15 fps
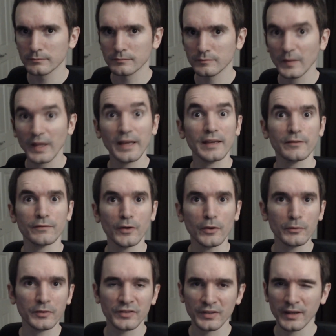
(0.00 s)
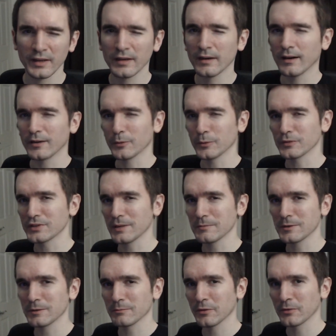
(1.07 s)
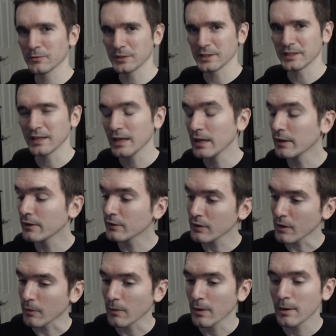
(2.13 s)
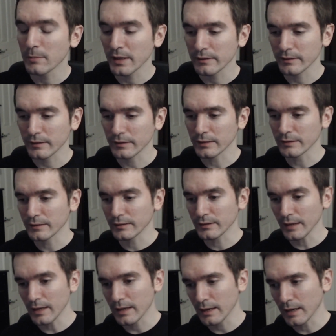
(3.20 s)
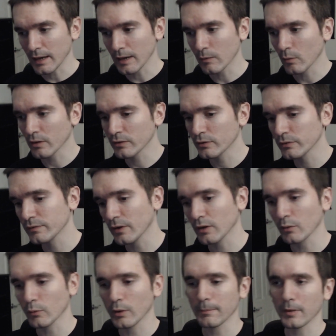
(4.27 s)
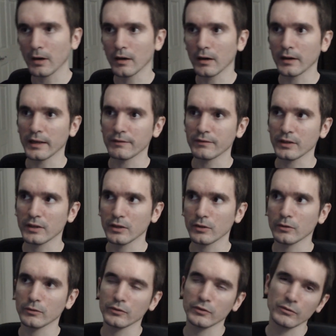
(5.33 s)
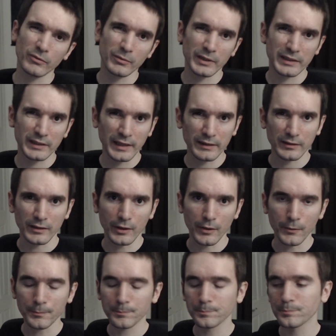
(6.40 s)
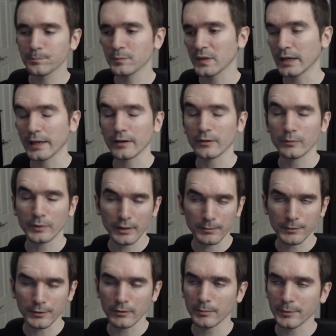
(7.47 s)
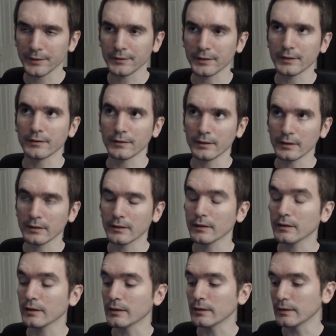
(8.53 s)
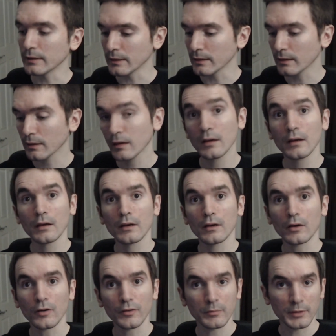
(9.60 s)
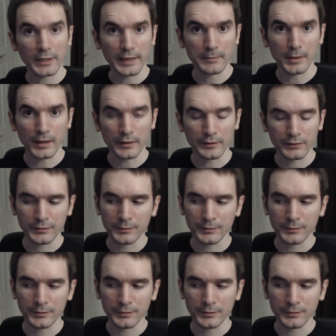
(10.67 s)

Hey folks, on to attempt number 3. So basically today I want to follow up on a video 2 or 3 days ago that I had to re-upload because I deleted it like an idiot, called The Black Box.